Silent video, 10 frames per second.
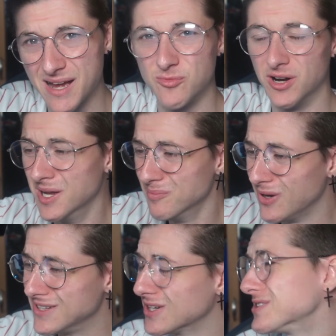camera,
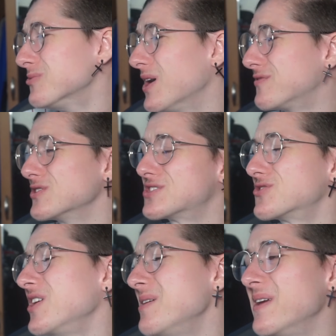but it doesn't work for
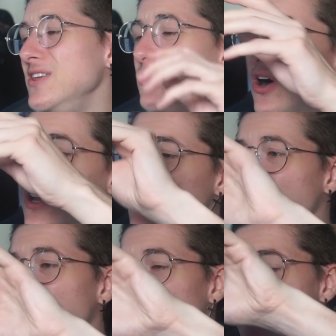streaming. You can't use
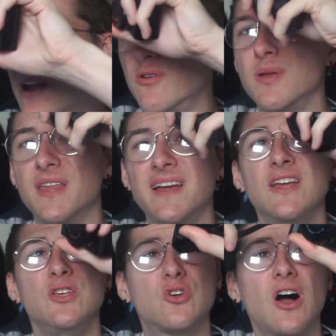a dummy battery with it.
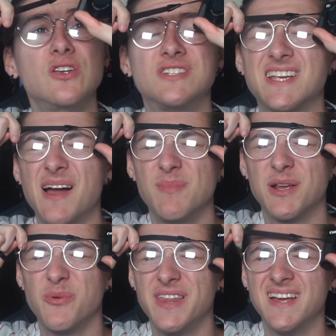You can't use a
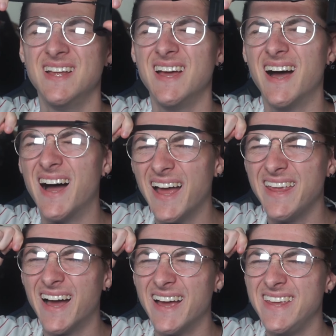Camlink with it.
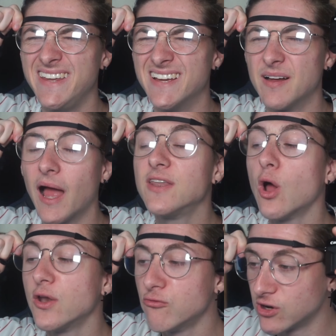I
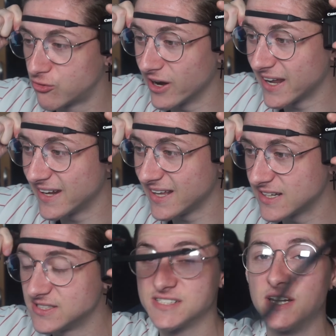don't regret getting it
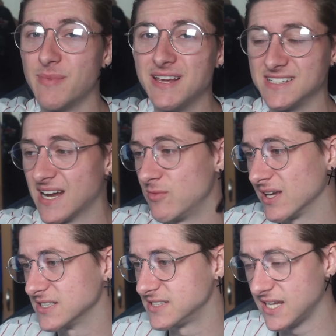because it's an amazing camera,
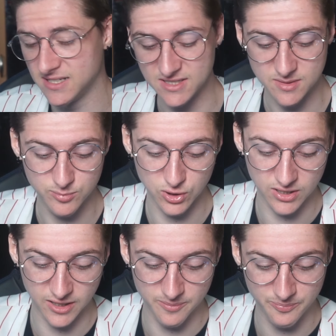like I say,
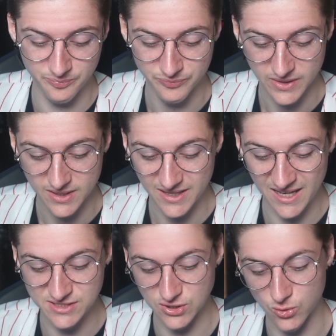but
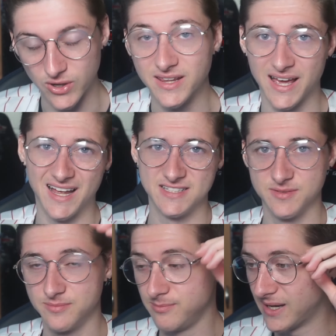it is annoying that I had
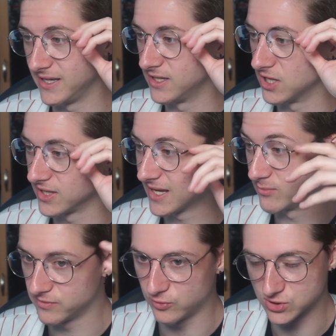to buy another
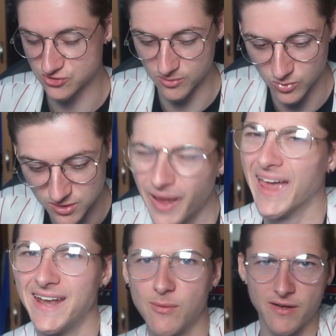camera for streaming with. But
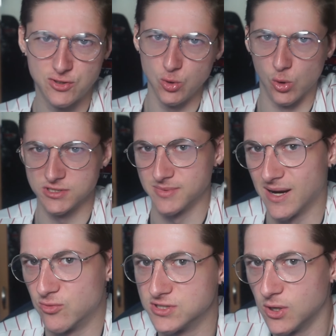hey, now we have two awesome
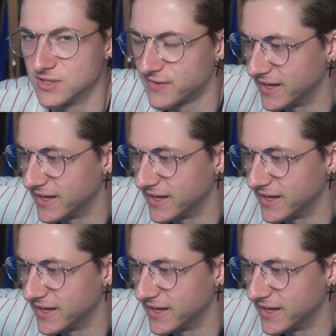cameras, so it's